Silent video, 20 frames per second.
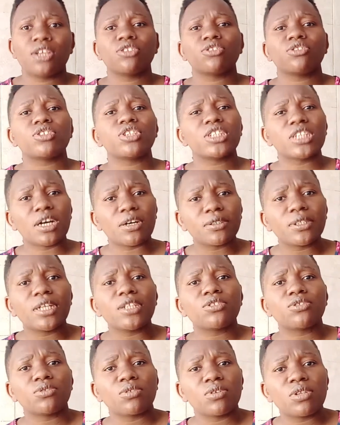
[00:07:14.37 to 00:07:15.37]
So shout
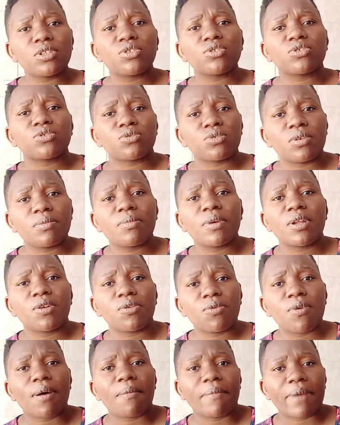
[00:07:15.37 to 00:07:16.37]
out to all those women
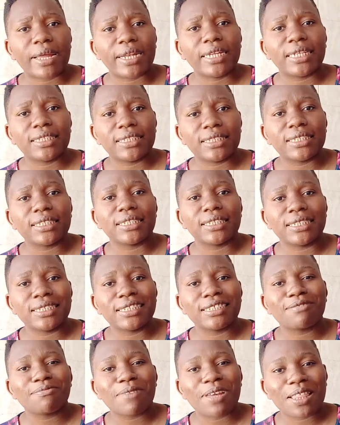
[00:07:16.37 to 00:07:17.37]
who are managing
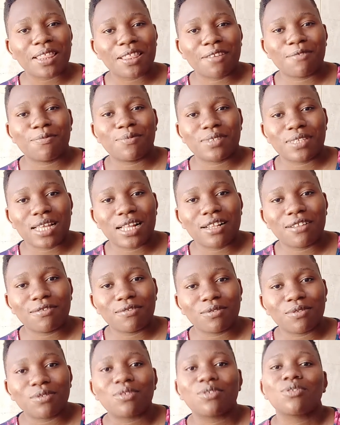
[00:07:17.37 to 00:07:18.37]
it by
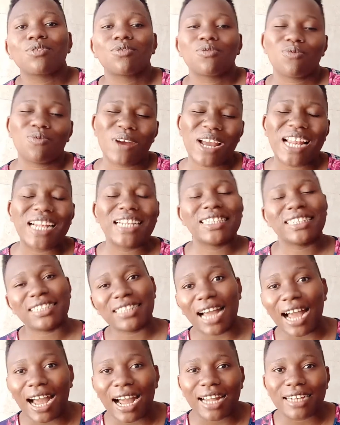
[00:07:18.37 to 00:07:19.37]
themselves. Well
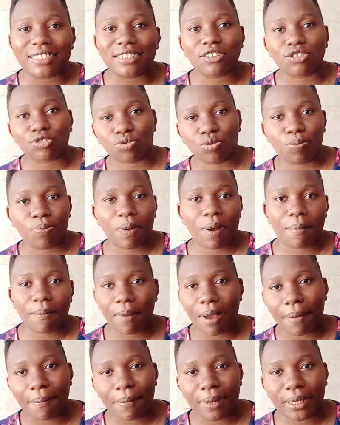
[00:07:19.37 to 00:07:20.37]
done, super
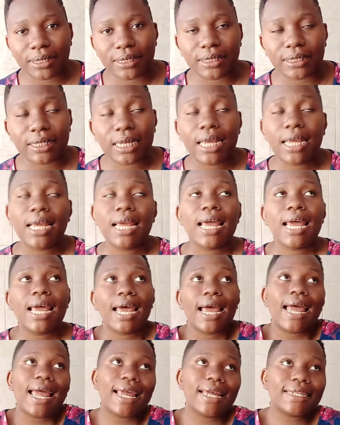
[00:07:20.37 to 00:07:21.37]
mamas
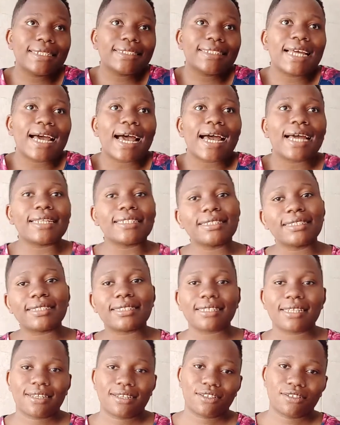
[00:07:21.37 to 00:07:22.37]
and
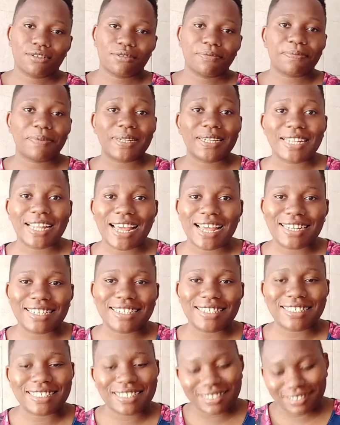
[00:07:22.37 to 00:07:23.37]
dads, super
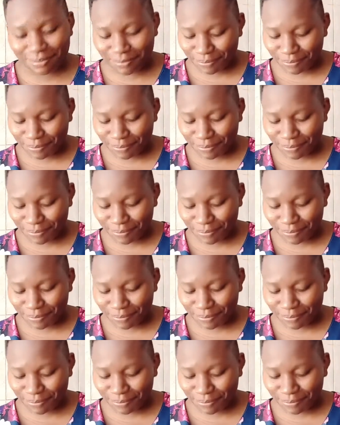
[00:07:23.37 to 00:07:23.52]
dads.